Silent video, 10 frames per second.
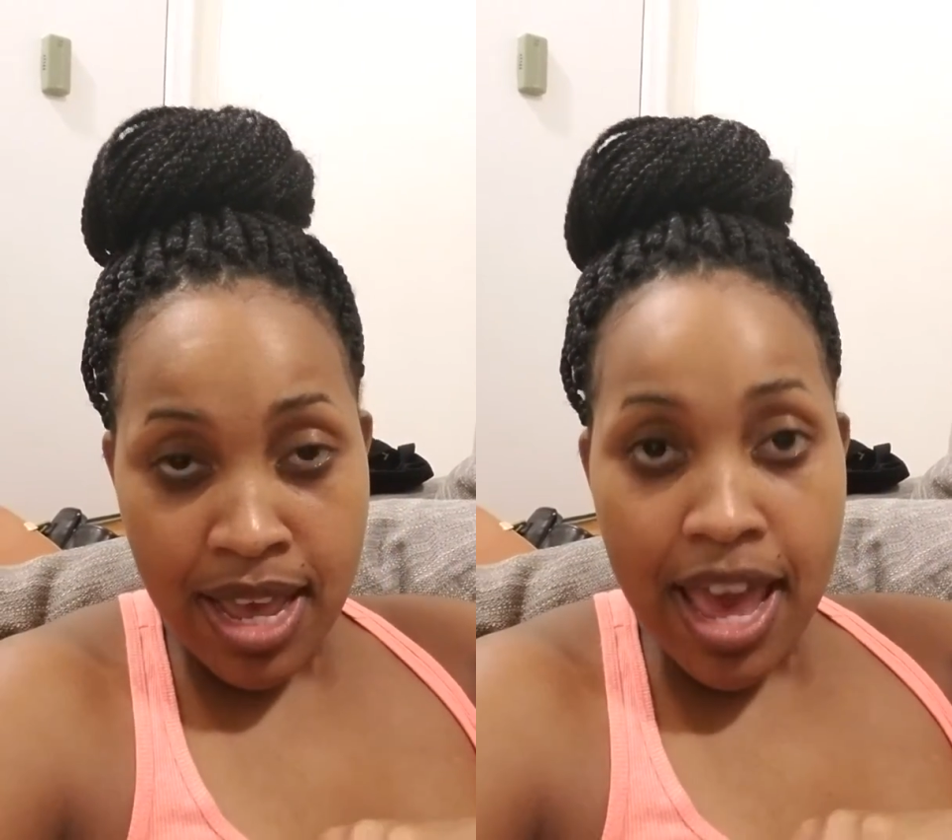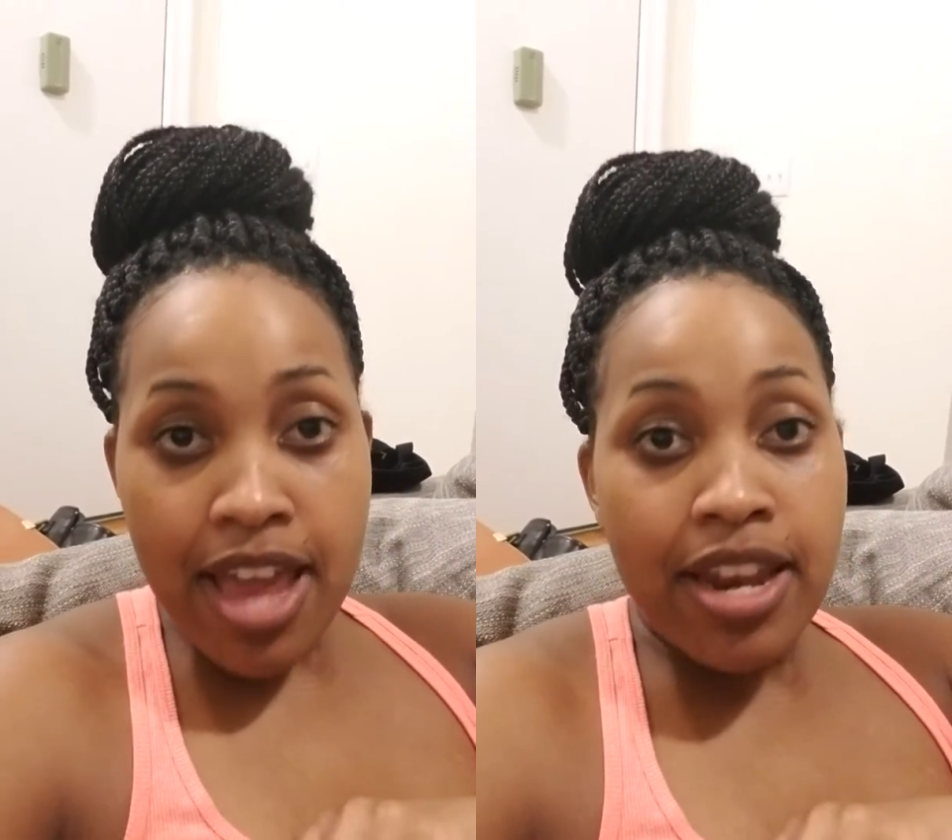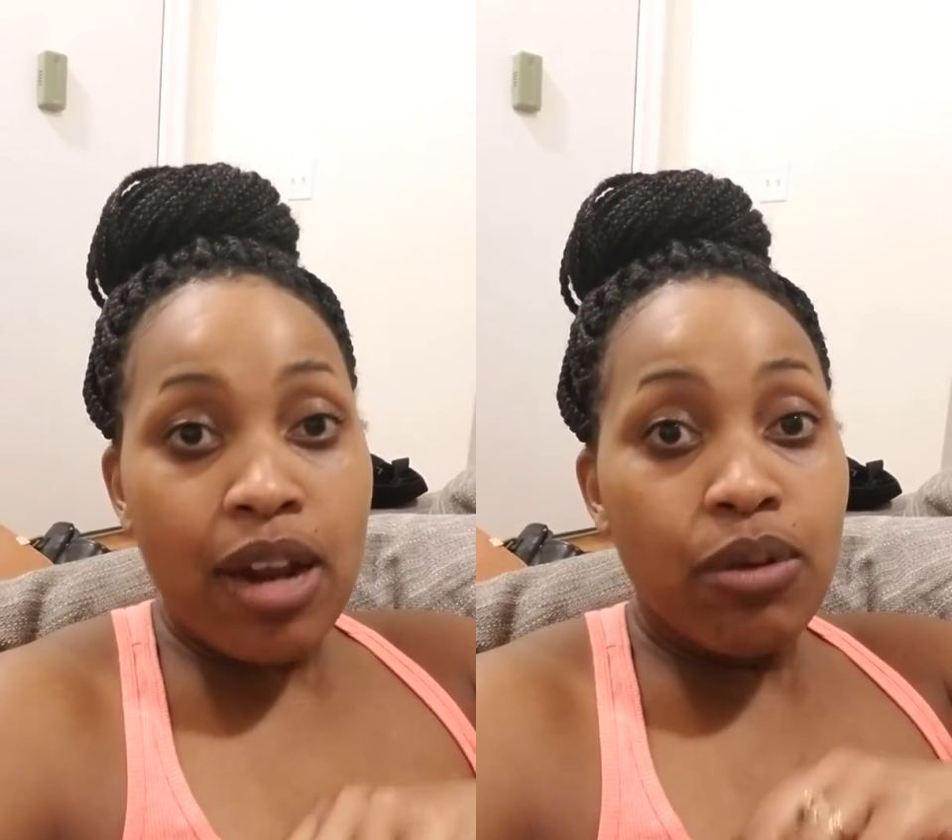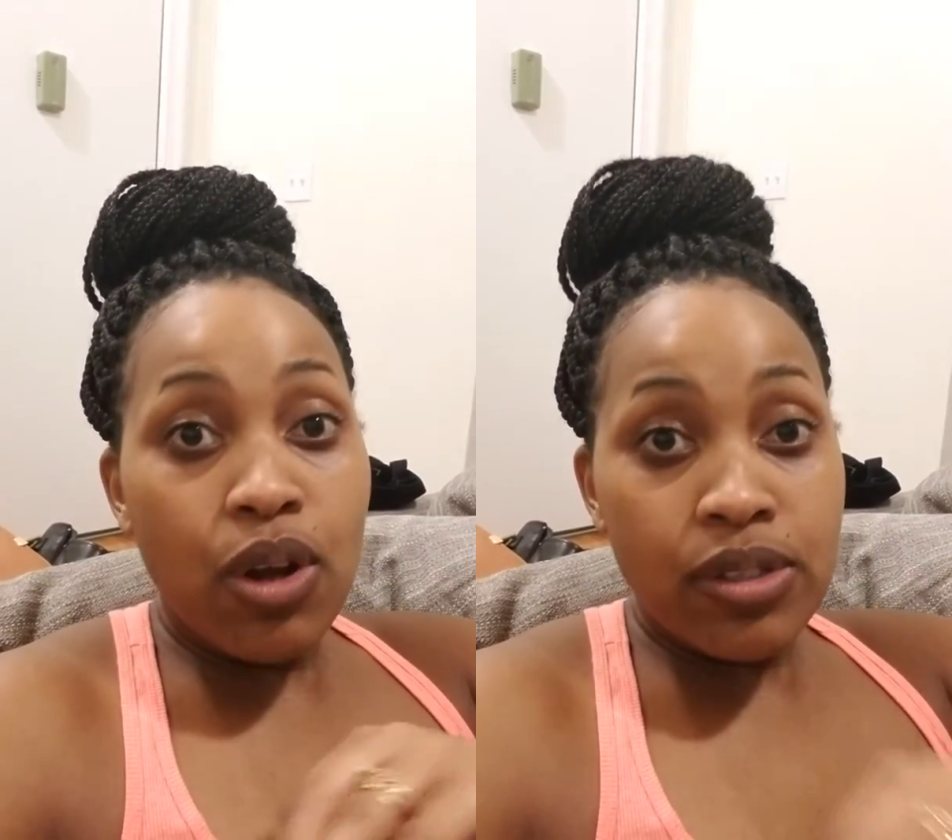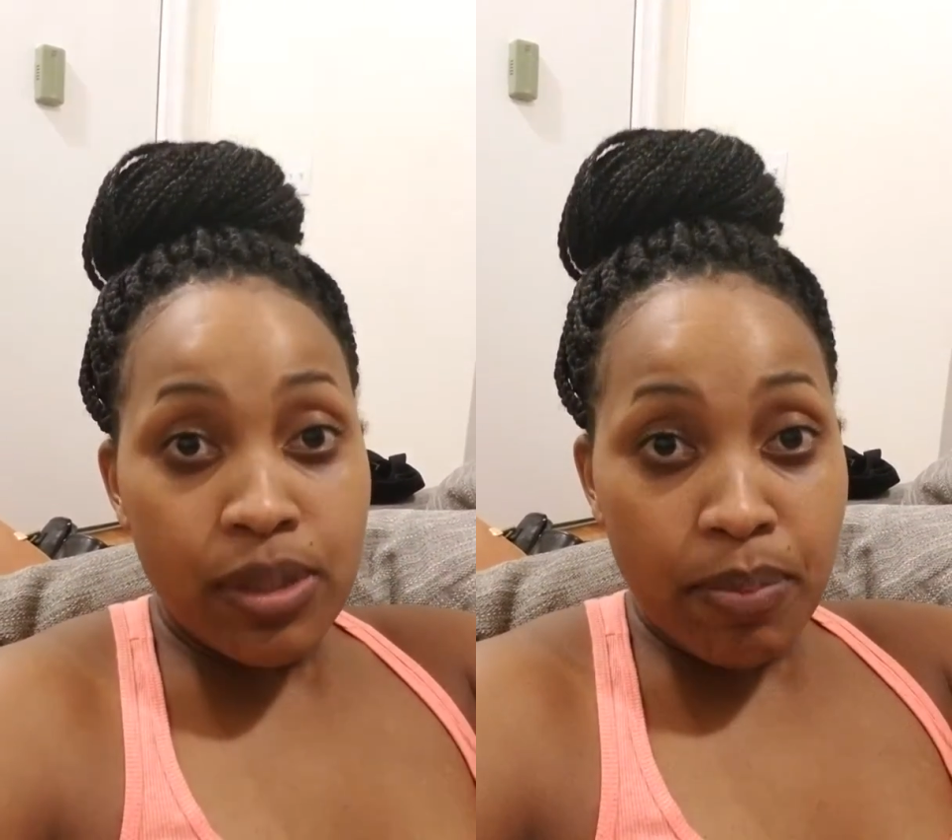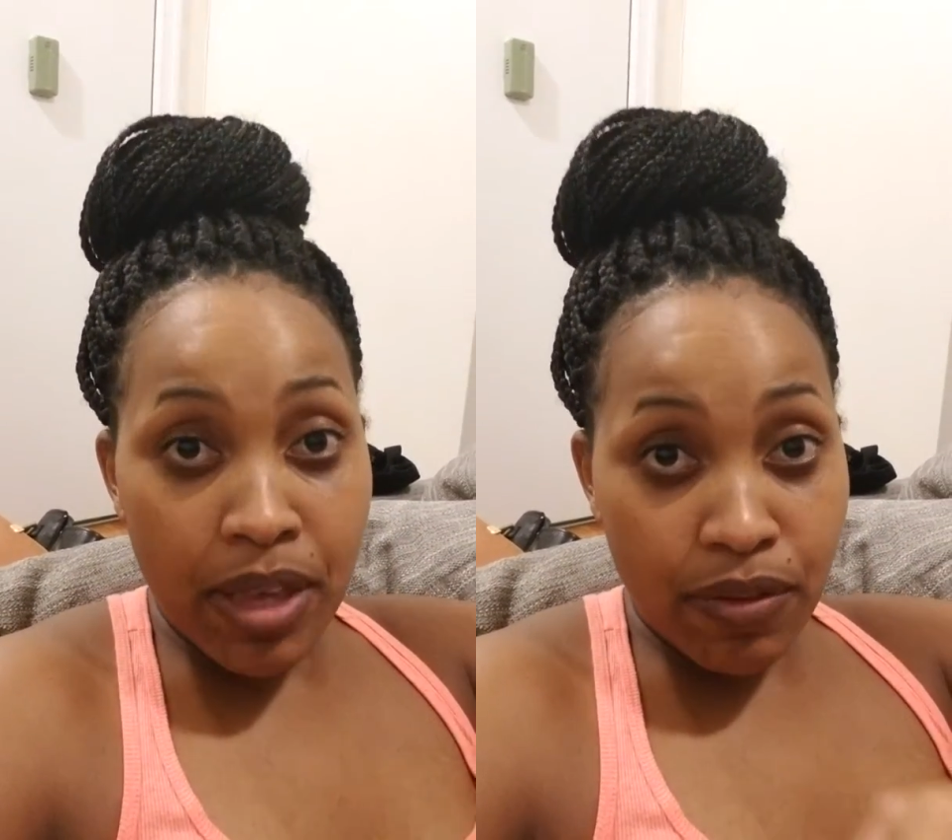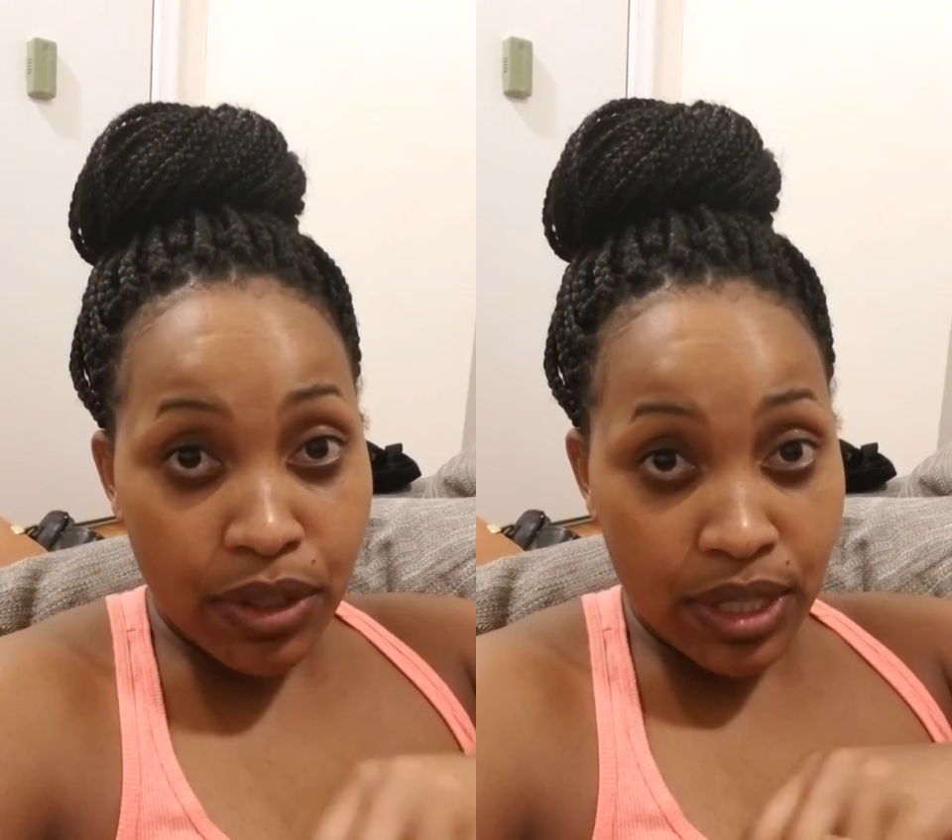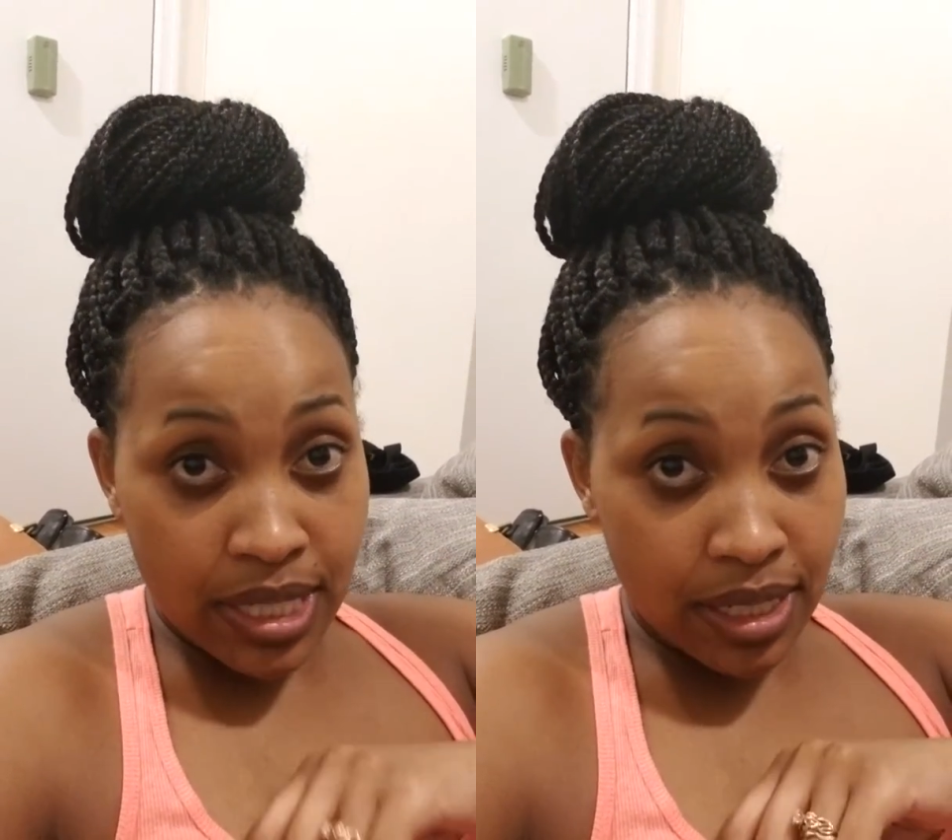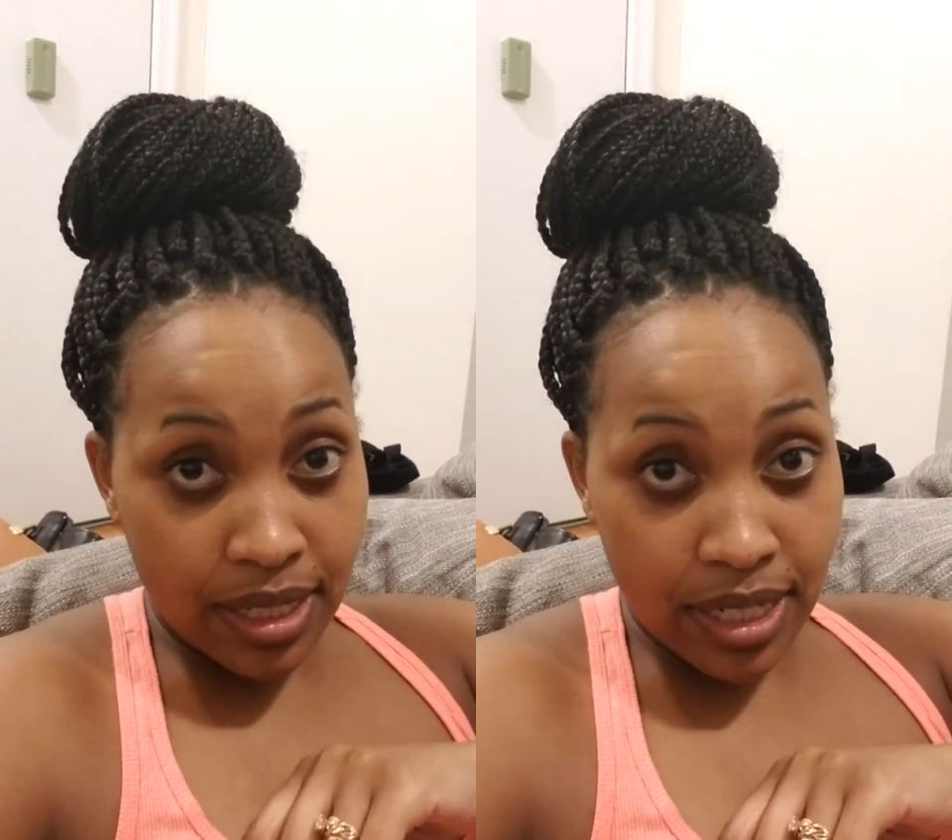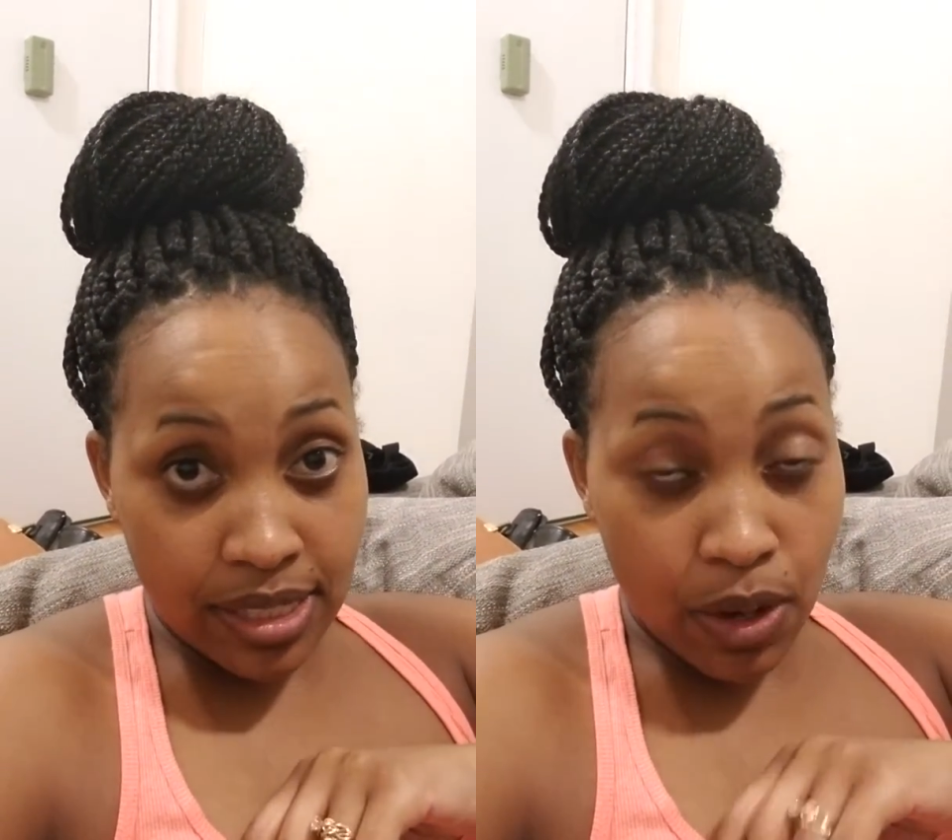And then I would also pay for utilities,